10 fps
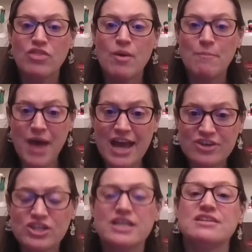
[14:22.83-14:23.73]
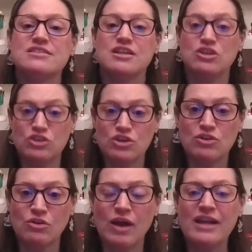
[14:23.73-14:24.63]
The magic is in
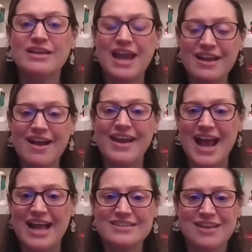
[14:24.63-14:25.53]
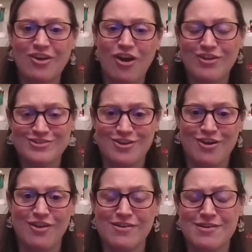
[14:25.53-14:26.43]
you. And Kate kind of has that heart to
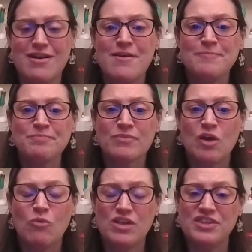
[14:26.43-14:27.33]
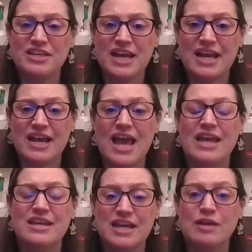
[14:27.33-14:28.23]
heart with Nick.
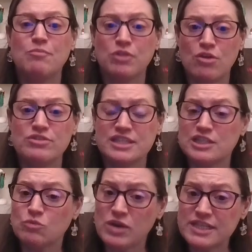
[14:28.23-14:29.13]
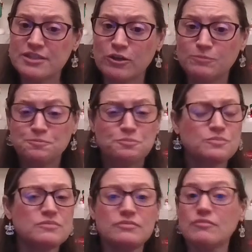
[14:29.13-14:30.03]
And Nick blows this whistle.
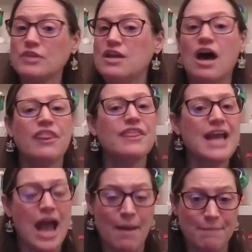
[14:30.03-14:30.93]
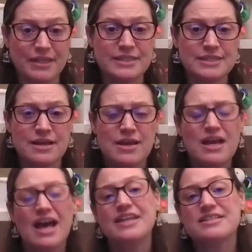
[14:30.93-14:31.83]
Nothing happens,
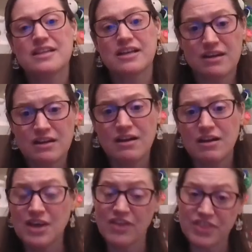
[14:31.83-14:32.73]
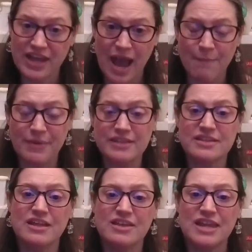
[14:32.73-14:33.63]
and he's like, oh, nothing happens.
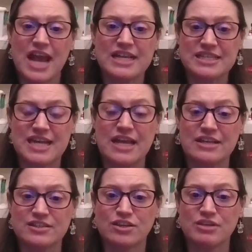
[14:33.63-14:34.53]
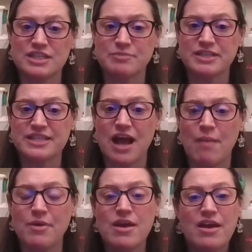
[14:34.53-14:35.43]
And then the next day is the Christmas
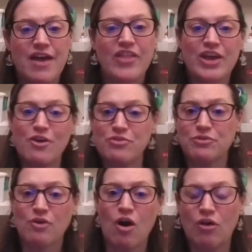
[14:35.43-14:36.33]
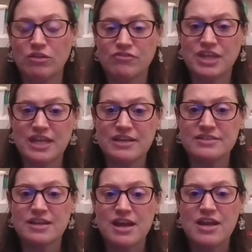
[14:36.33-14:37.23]
cup, and they go through all of these,